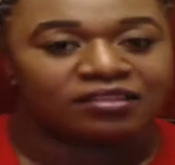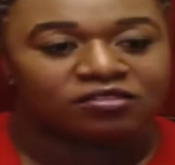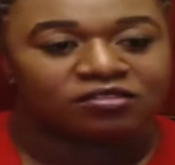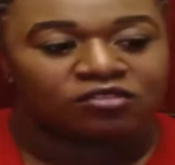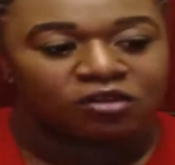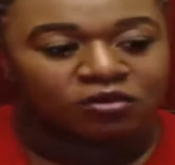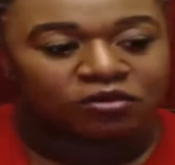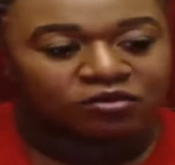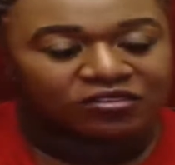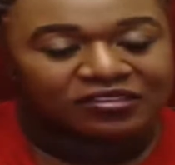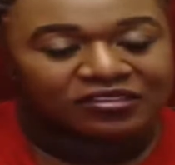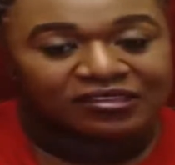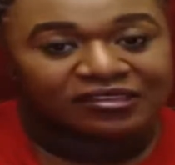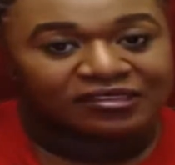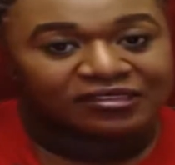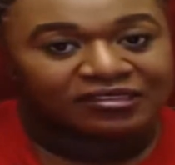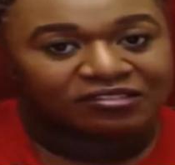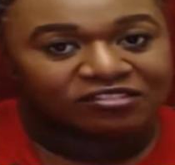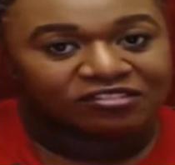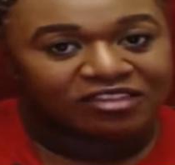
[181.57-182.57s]

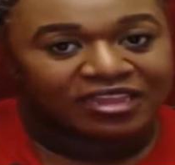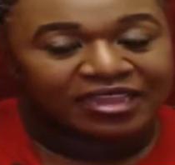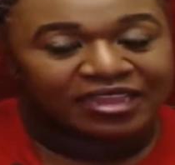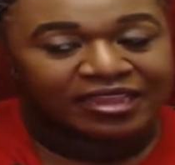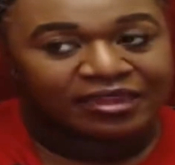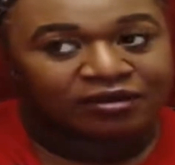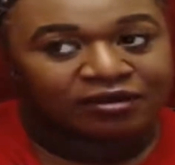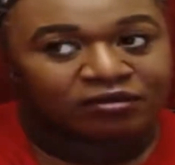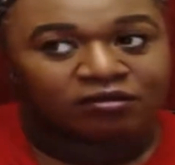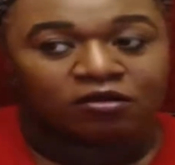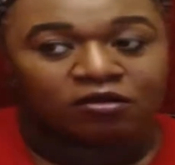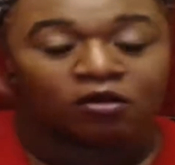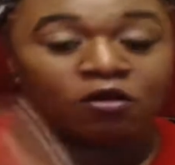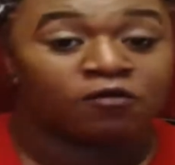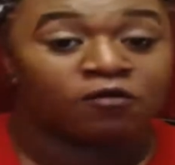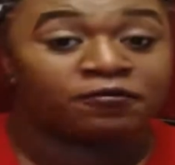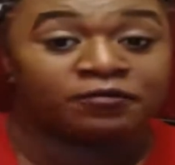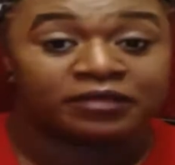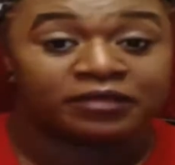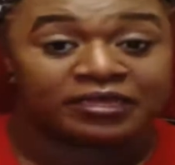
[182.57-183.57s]
dosage, and
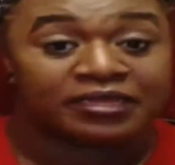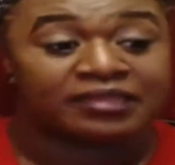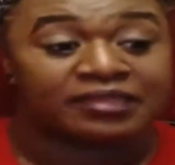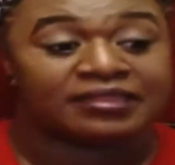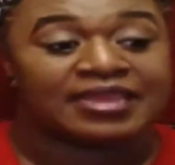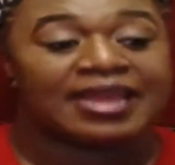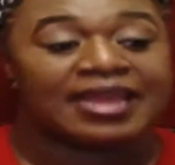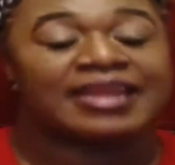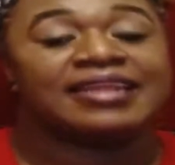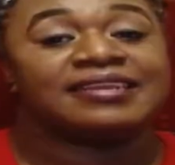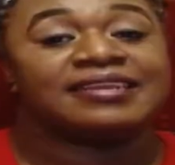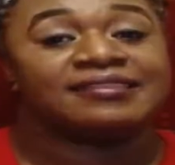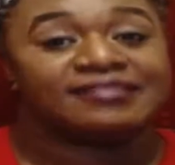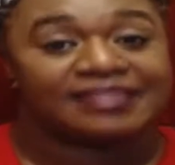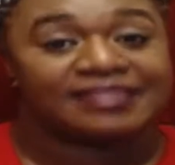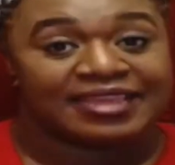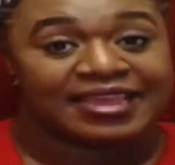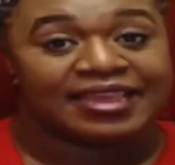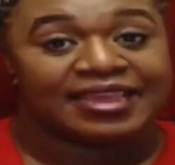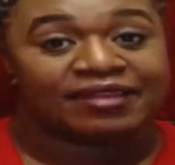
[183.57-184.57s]
hopefully that is
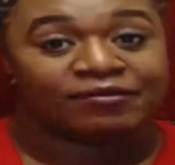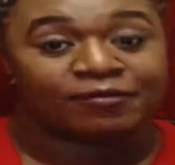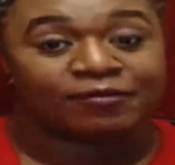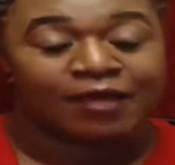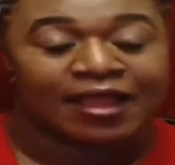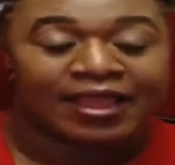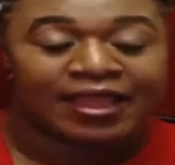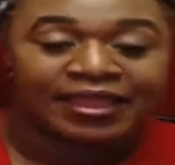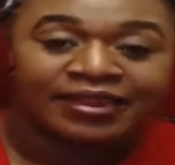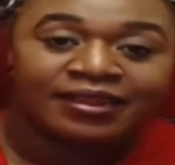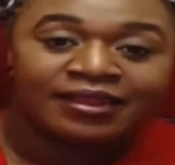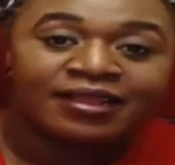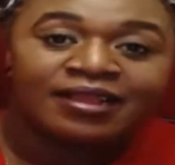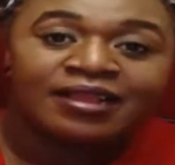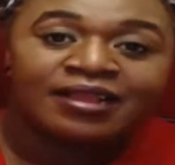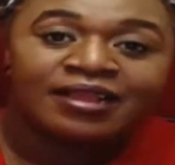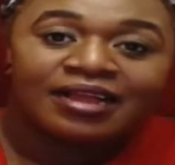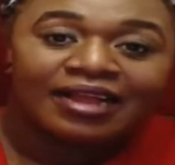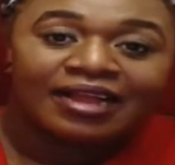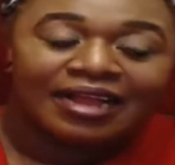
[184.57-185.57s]
it, right?
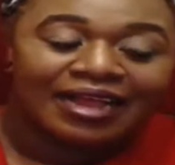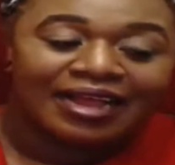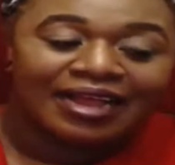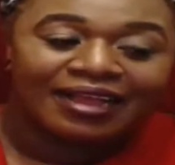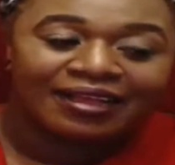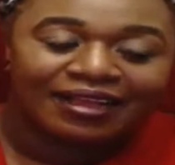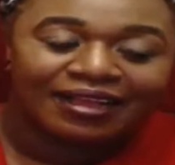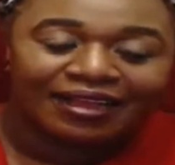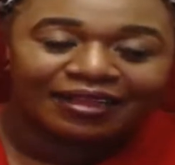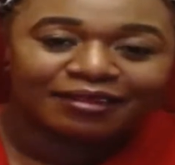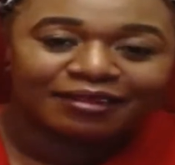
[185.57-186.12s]
I